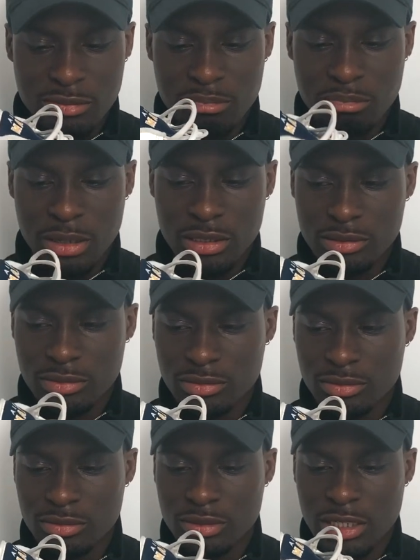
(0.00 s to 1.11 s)
but
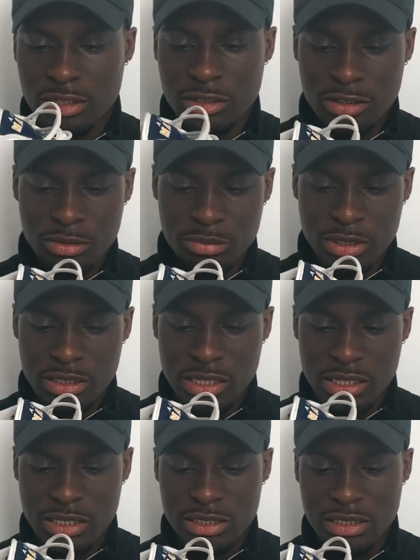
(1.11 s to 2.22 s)
they're gonna be
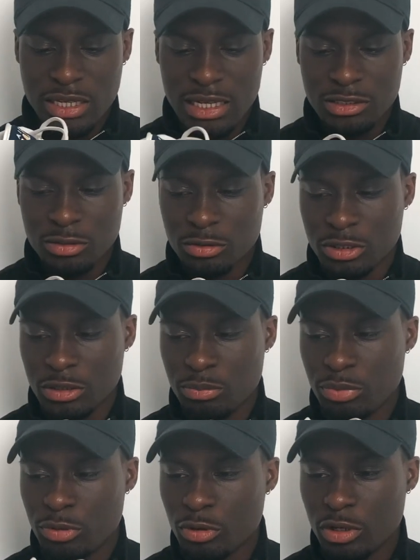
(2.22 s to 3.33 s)
in this category
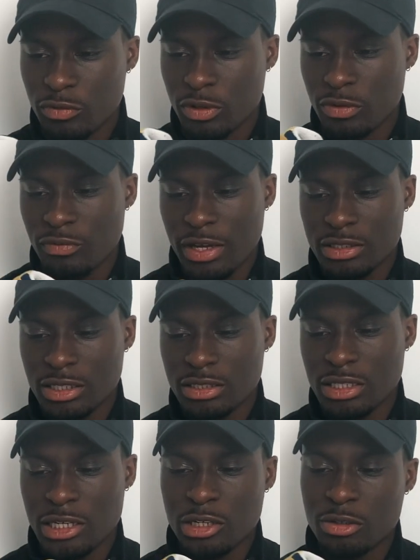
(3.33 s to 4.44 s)
purely for the fact that
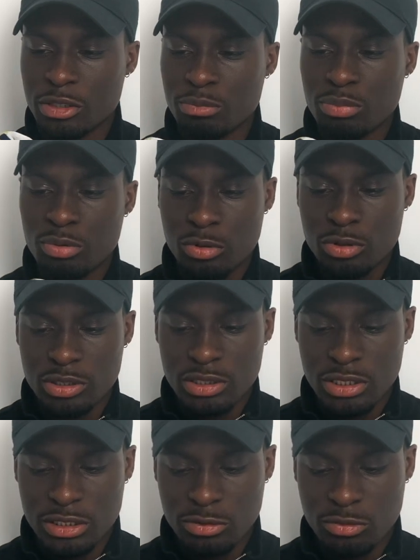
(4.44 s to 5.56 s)
they are in poor
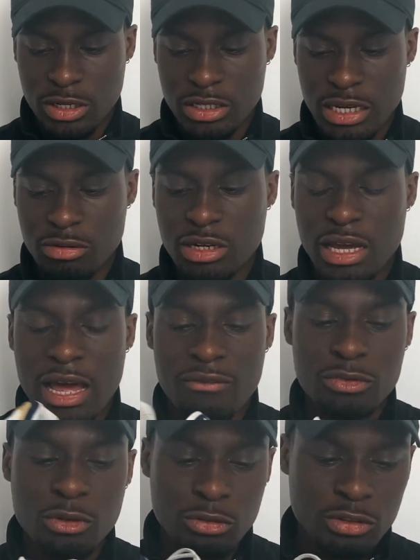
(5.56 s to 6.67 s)
condition right now, and I have
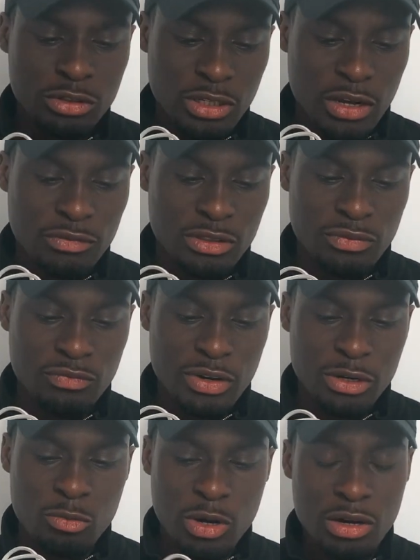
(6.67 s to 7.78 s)
not looked after them
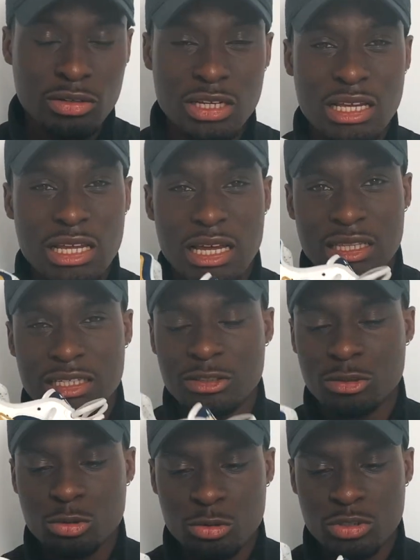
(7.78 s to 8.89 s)
very well, and they
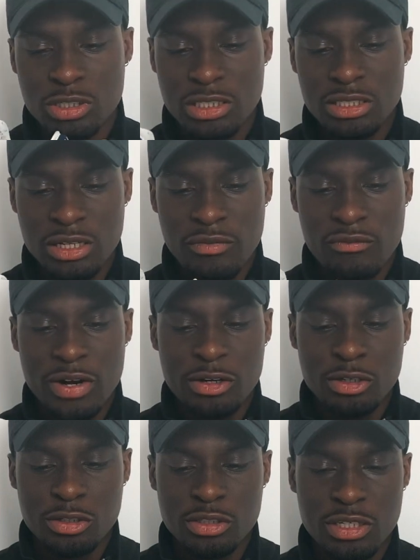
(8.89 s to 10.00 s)
do need a very
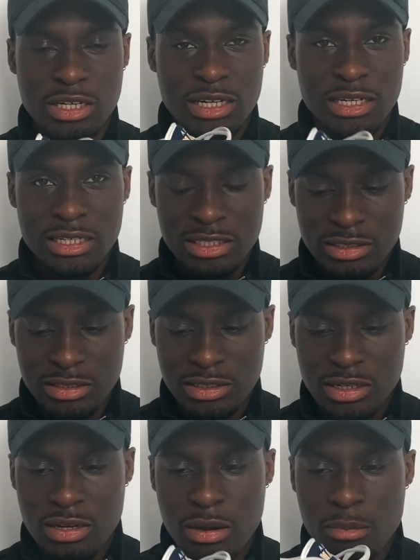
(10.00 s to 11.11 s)
good clean.
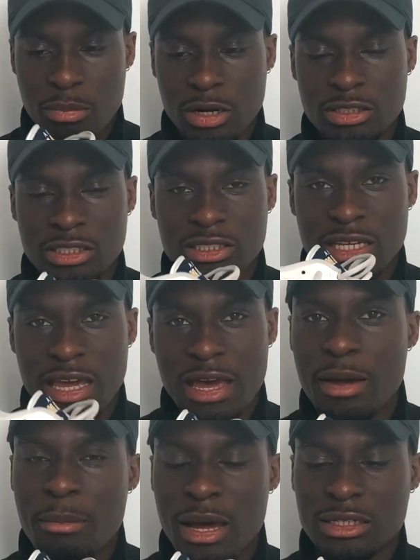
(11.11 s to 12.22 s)
But these
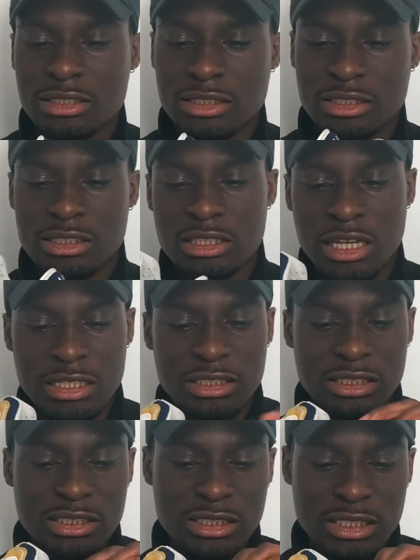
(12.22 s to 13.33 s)
Air Max
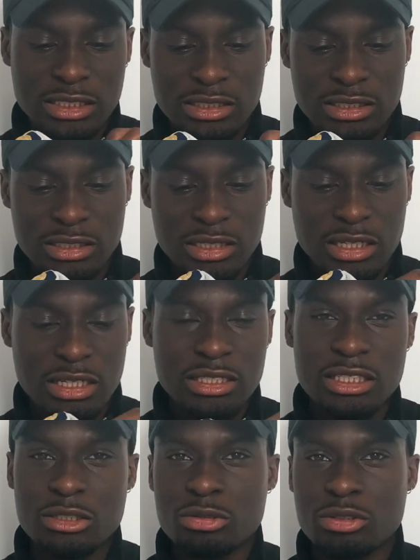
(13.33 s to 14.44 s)
96,
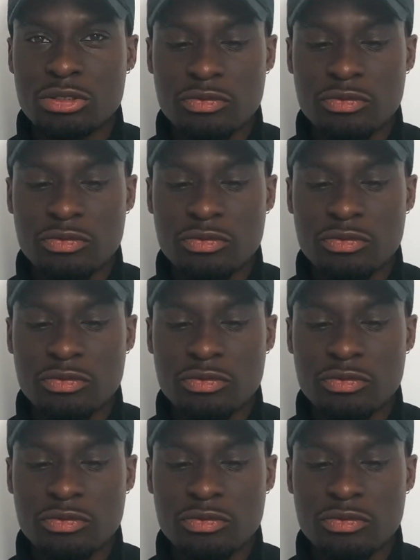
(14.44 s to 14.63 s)
this was the